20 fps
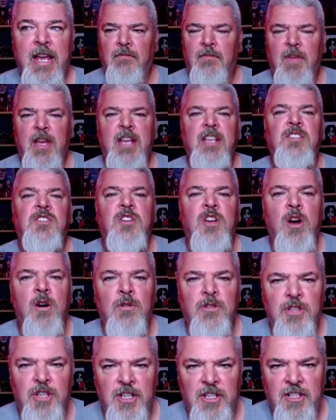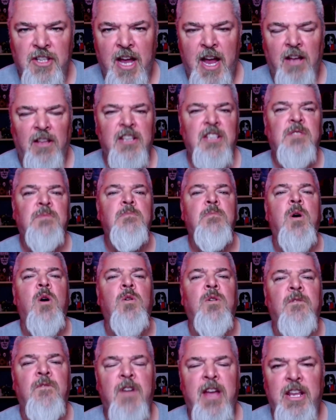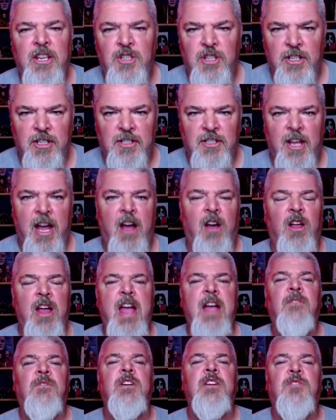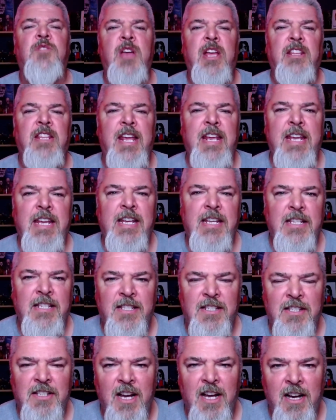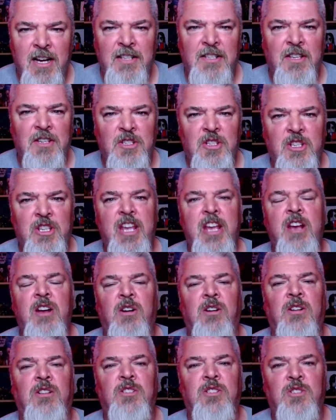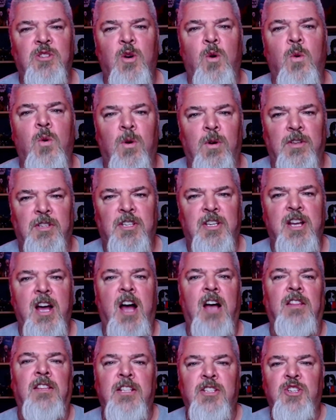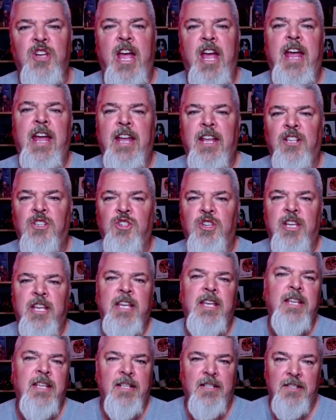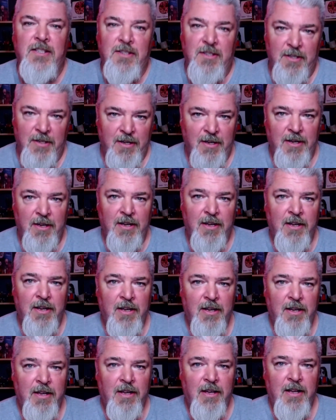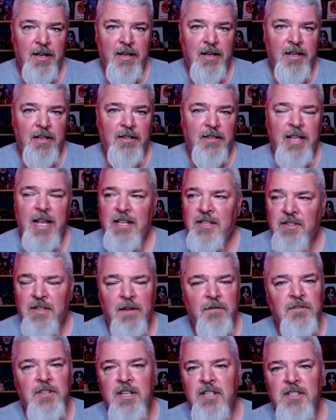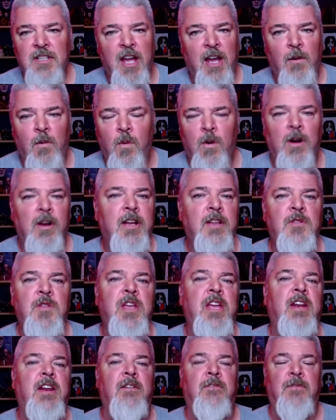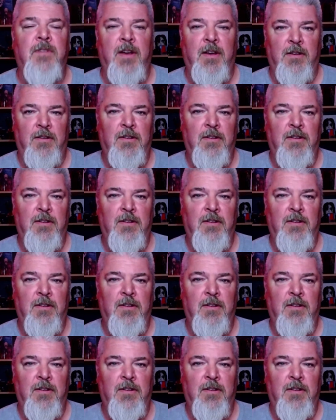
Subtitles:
His coaching style, his motivation style, everything that he does is geared towards college-age kids. That stuff does not work in the NFL.